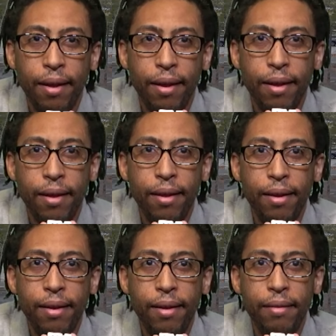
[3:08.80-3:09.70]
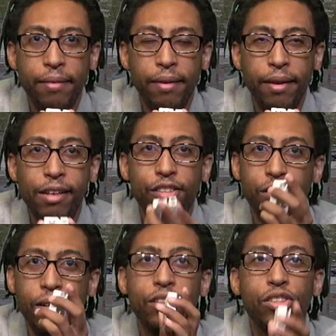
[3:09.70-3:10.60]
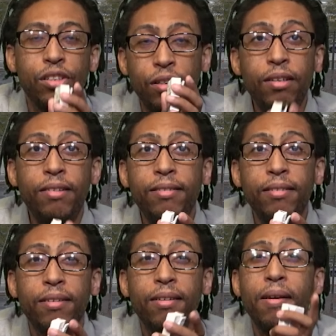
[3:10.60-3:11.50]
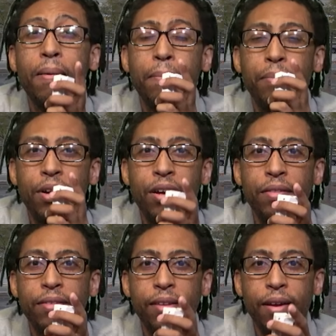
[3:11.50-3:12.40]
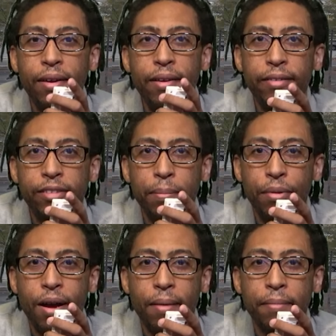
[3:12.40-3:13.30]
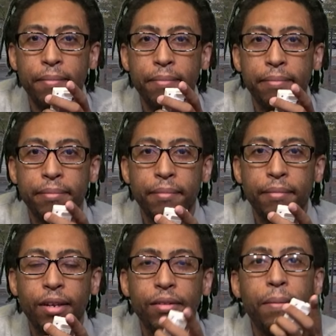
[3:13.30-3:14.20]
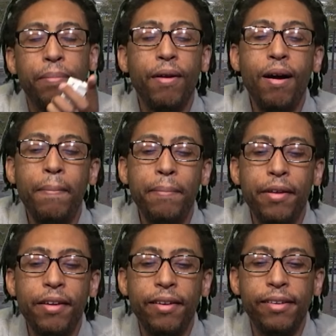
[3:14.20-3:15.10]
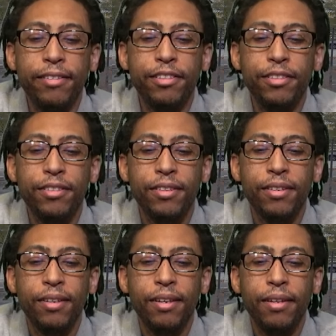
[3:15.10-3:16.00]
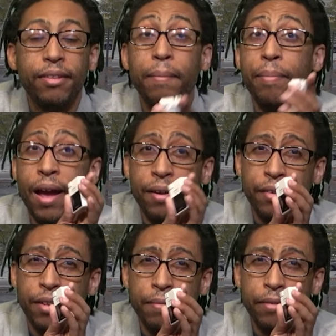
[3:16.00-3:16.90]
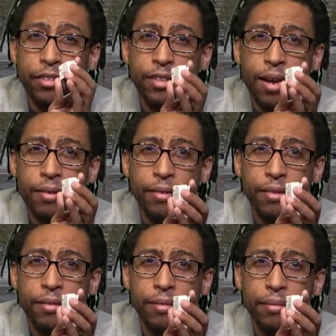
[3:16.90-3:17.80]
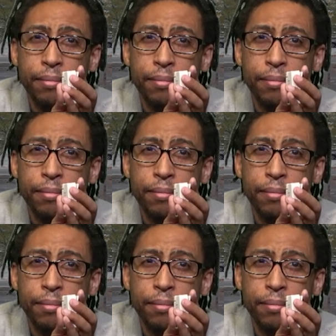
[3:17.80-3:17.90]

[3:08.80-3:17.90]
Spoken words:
and it's good, but there is a problem. The problem is the battery life is not good.